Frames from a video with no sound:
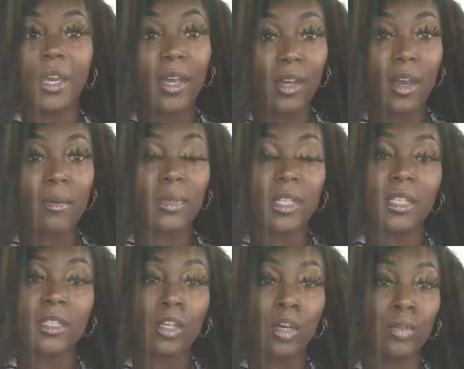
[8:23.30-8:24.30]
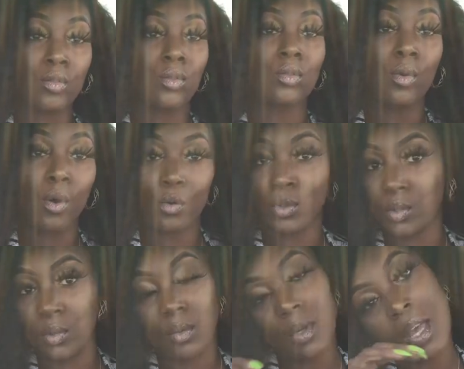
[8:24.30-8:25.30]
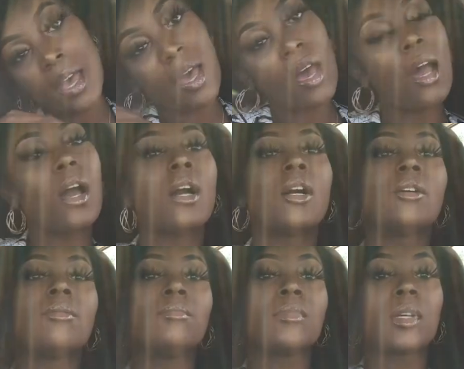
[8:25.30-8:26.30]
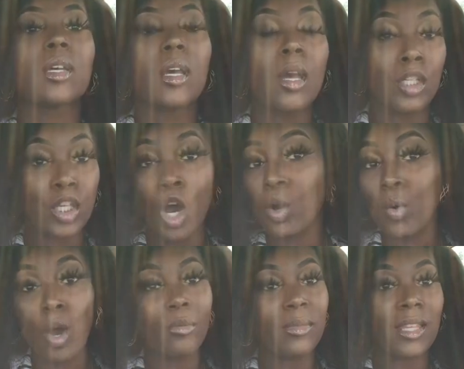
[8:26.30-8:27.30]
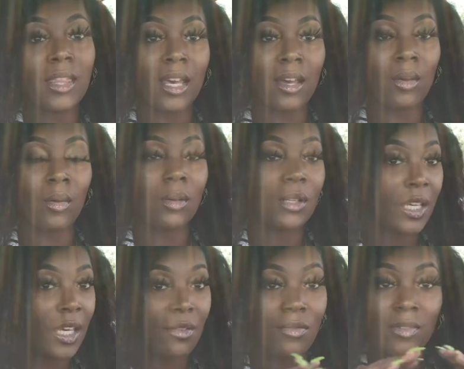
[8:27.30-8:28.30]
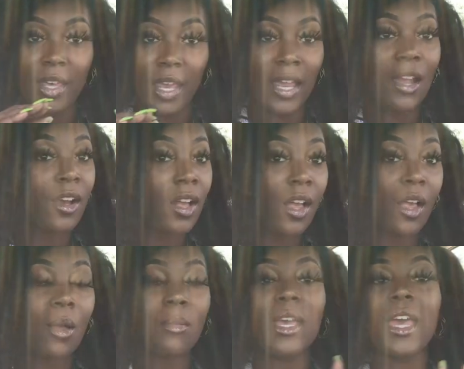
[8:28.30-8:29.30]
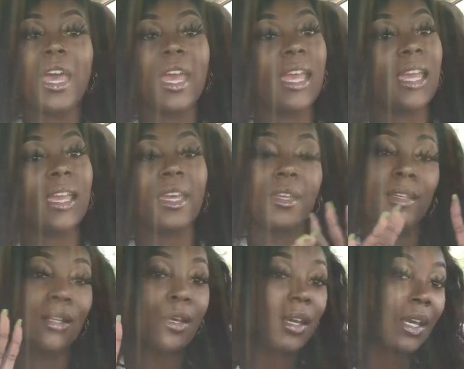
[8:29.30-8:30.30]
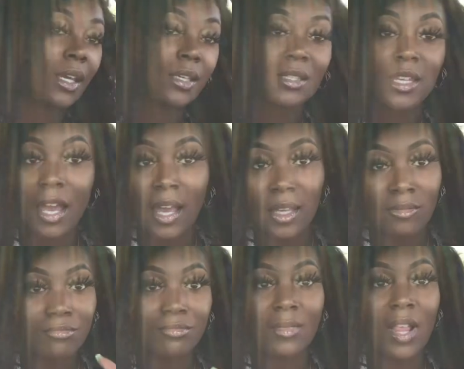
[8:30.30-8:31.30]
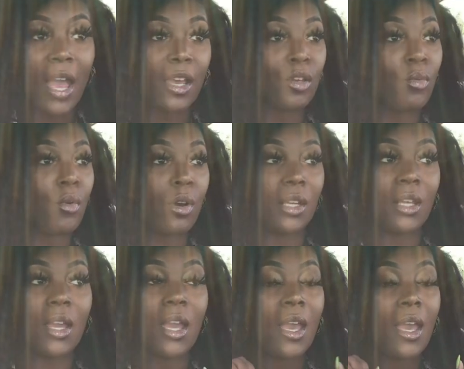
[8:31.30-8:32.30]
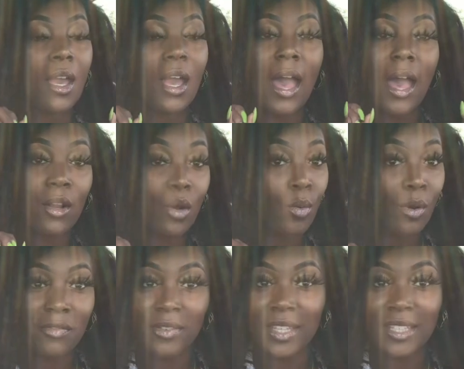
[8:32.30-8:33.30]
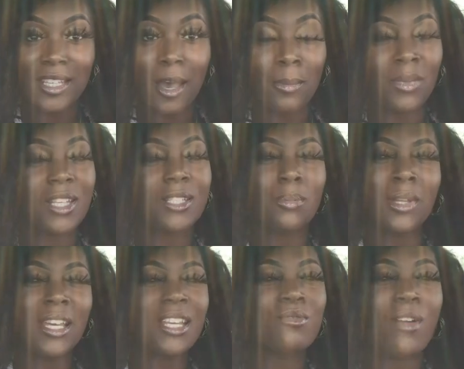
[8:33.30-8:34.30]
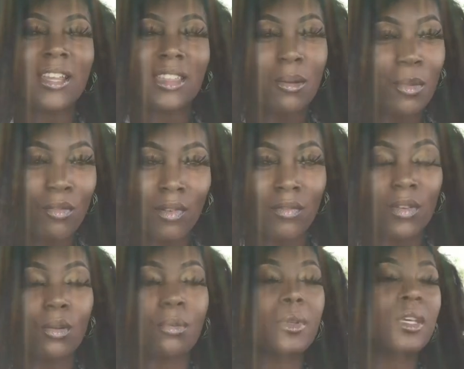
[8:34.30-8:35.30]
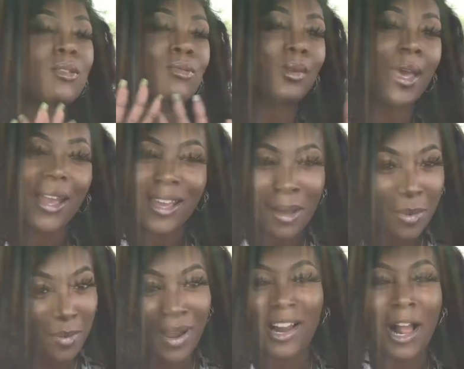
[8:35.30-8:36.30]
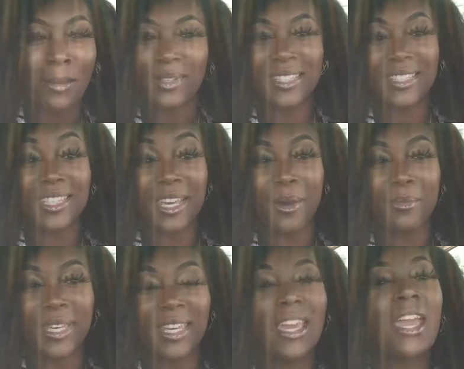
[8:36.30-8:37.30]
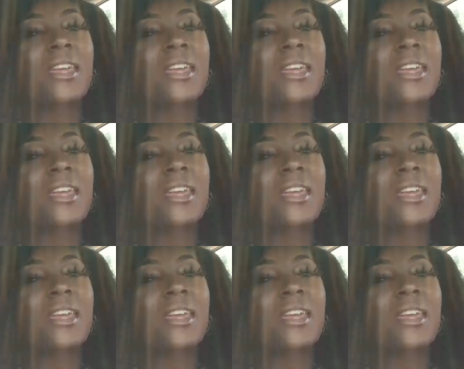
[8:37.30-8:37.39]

hair companies to go to. Um don't quote me though. If the hair come and it's not how you want it, I don't work for these companies. Please write them a review. Please do not come in my comments and tell me